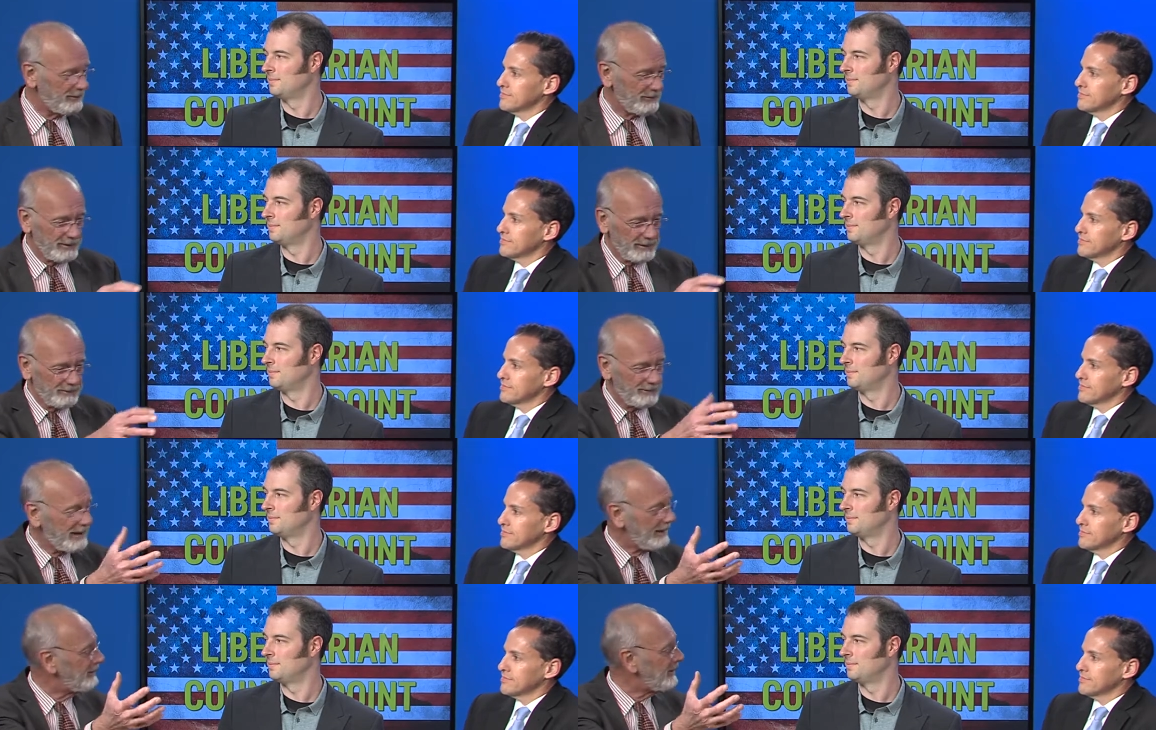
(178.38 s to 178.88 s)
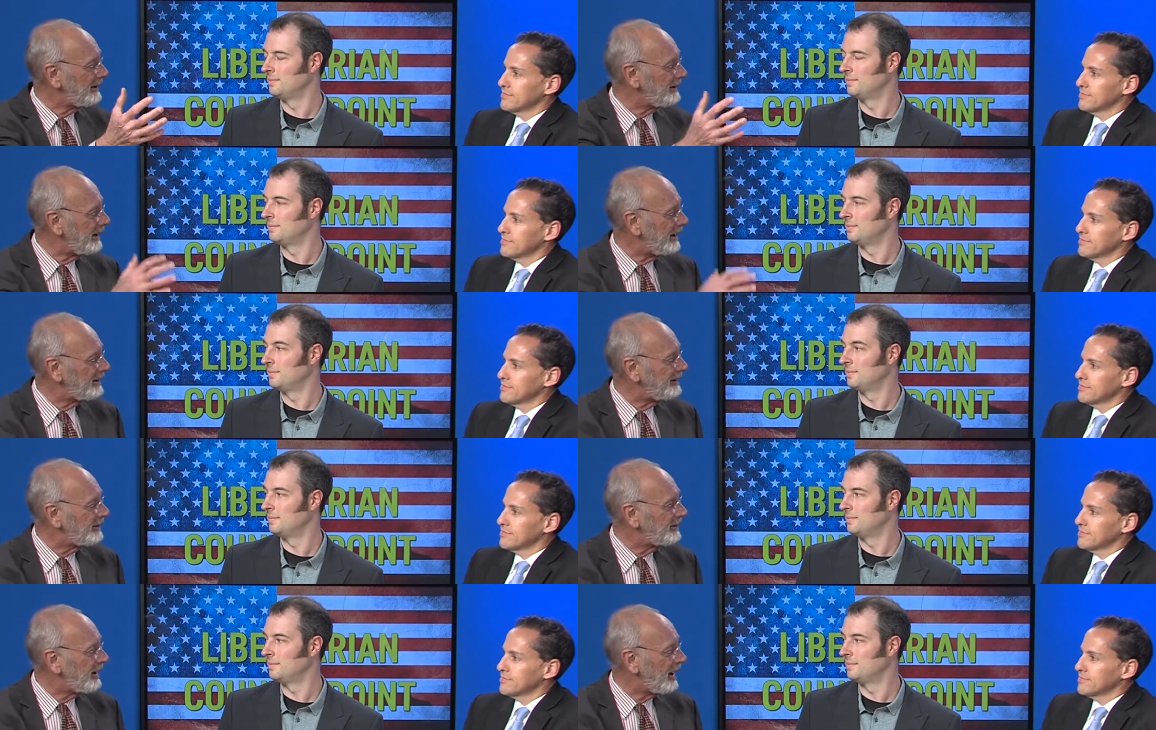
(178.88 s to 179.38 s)
Speaker 1: They take
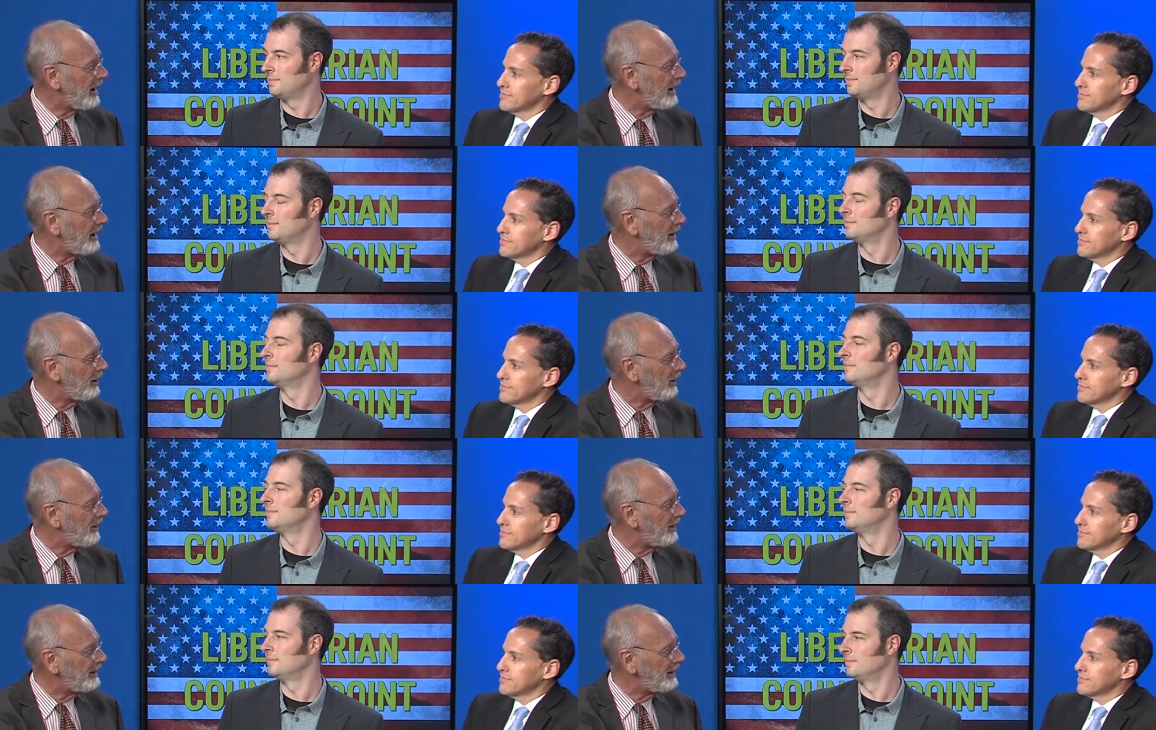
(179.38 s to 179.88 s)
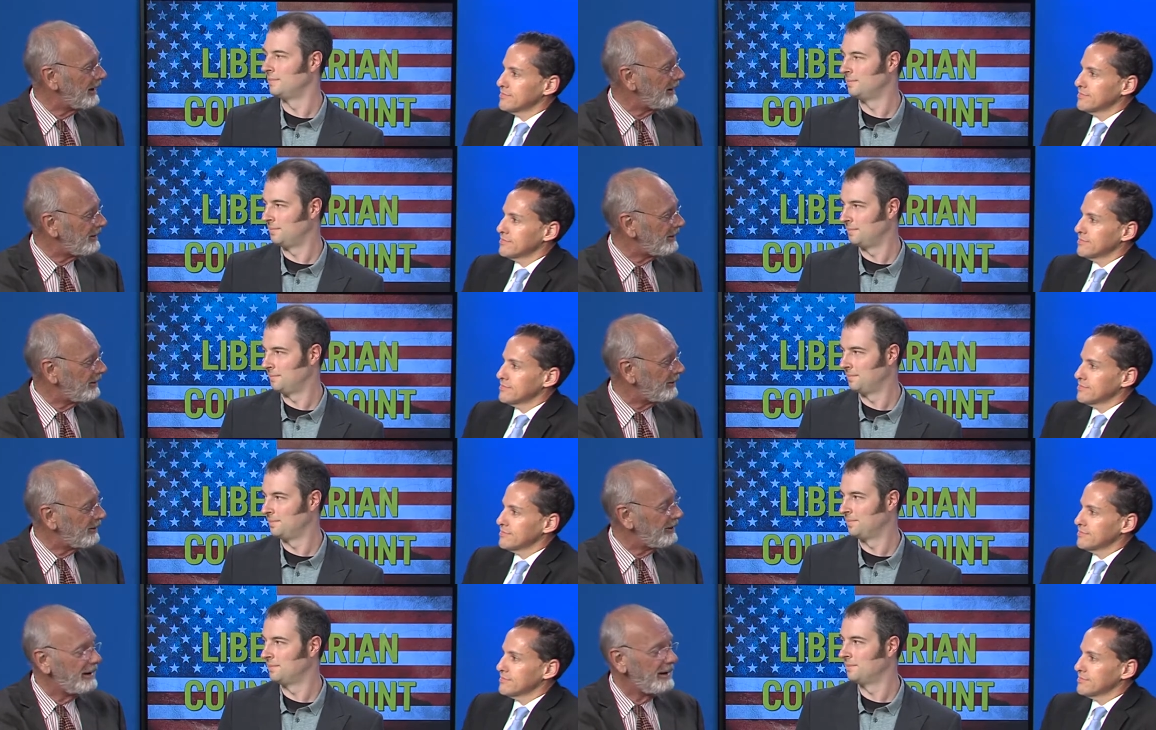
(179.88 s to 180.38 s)
your car, or they take
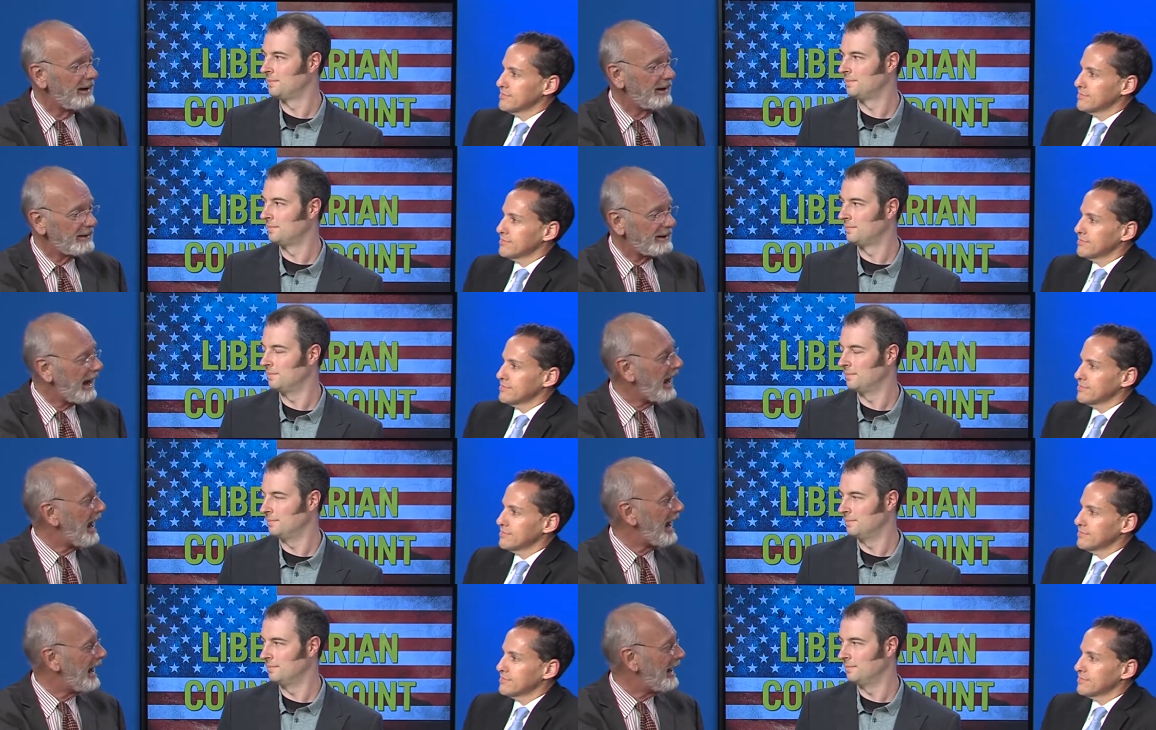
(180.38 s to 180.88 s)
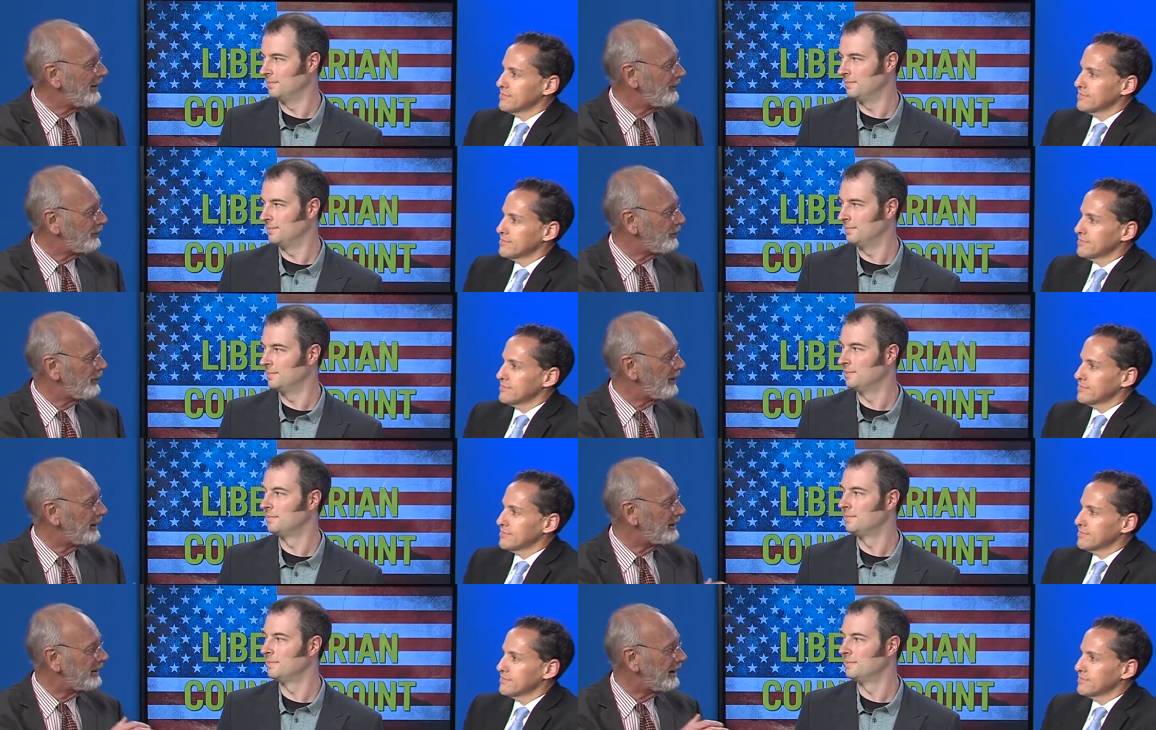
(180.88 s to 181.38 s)
your cash, or
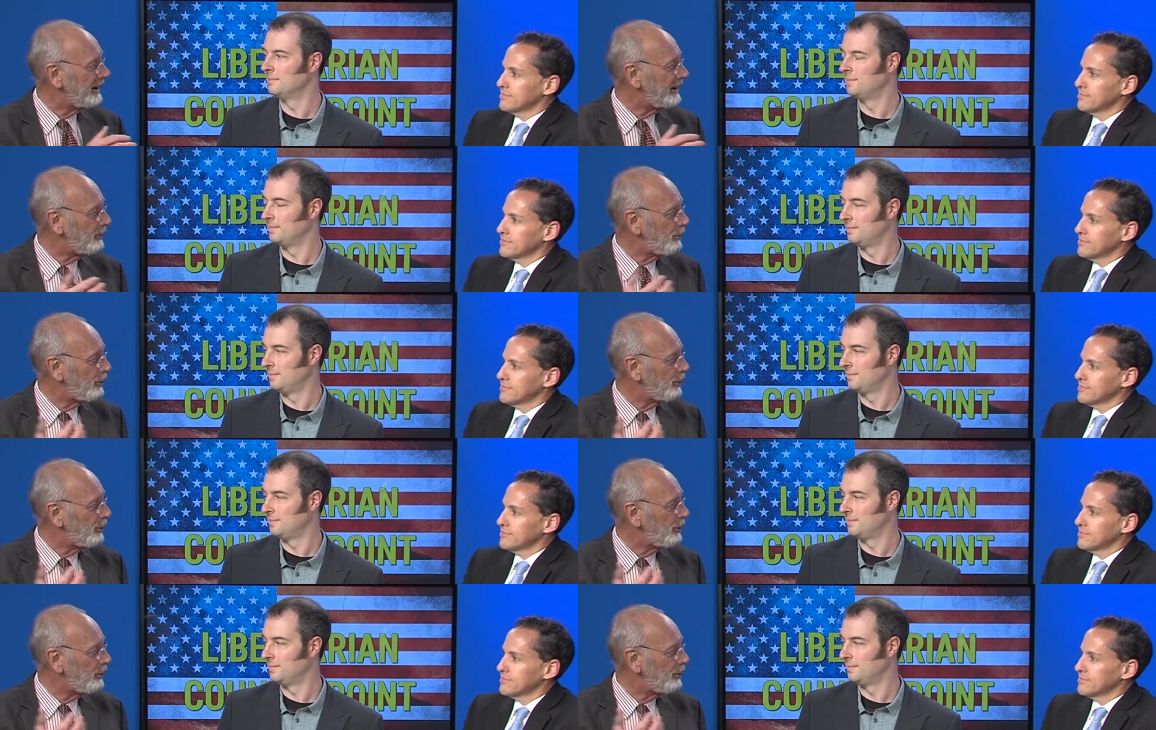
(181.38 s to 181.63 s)
they take